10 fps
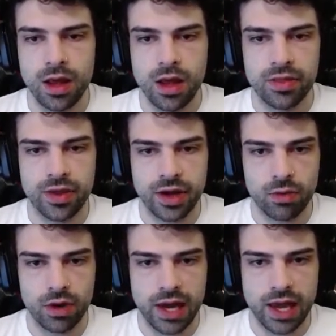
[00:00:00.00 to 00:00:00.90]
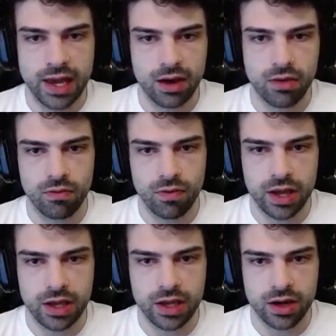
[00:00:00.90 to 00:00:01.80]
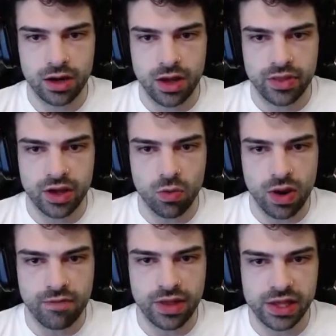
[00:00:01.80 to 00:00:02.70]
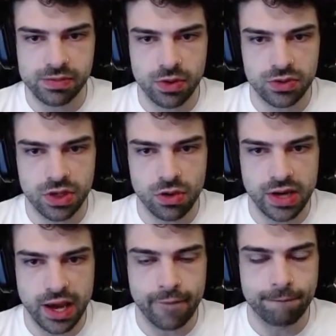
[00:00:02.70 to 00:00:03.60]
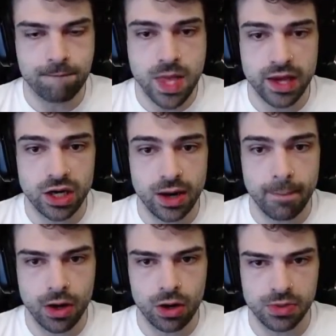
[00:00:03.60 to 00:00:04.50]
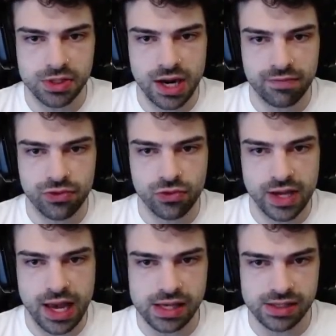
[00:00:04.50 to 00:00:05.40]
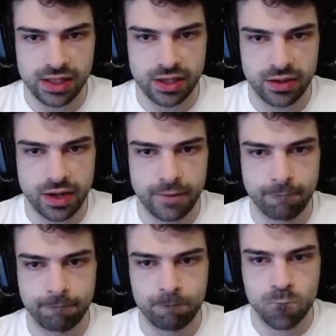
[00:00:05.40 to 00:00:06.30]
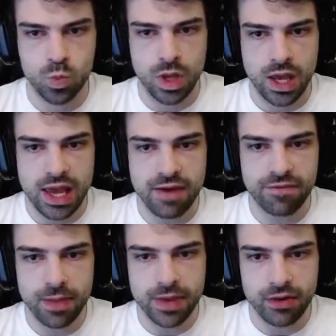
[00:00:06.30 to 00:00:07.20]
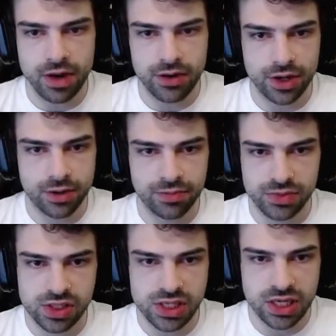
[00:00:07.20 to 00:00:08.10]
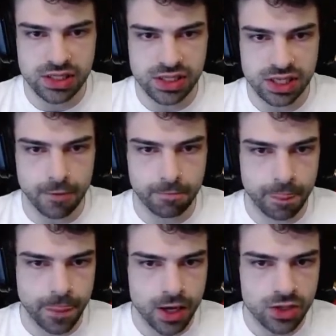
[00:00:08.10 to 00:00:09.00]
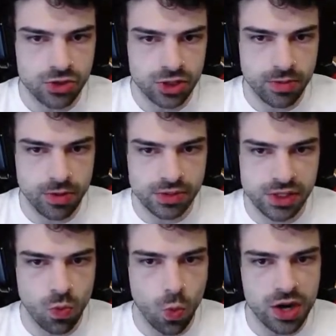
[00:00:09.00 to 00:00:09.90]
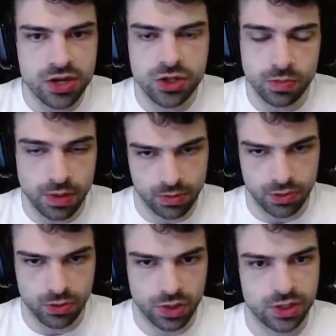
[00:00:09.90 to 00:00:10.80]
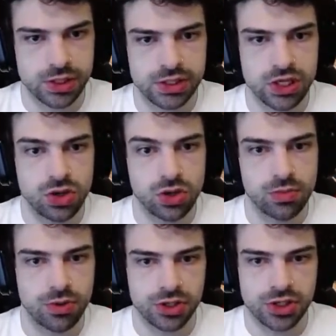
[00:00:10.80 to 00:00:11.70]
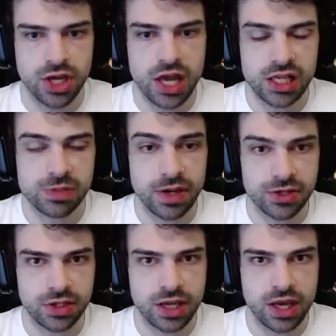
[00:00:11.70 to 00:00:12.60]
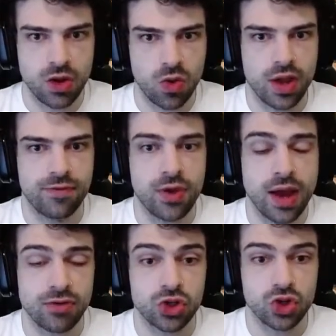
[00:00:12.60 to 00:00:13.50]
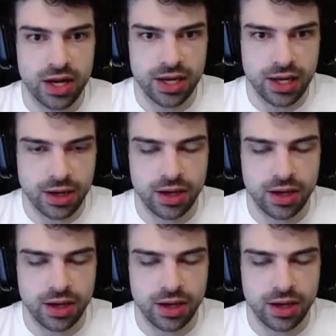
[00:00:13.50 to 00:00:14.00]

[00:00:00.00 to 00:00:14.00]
They're going to want to hang out right here. They're going to wait for that smoke to go down, and you're going to burn them because you're going to have 3 guys sitting there. If they peek around here, it's an easy kill. Usually people send 1 to 2 people to hookah, so it's a good push, especially if you haven't tried it yet.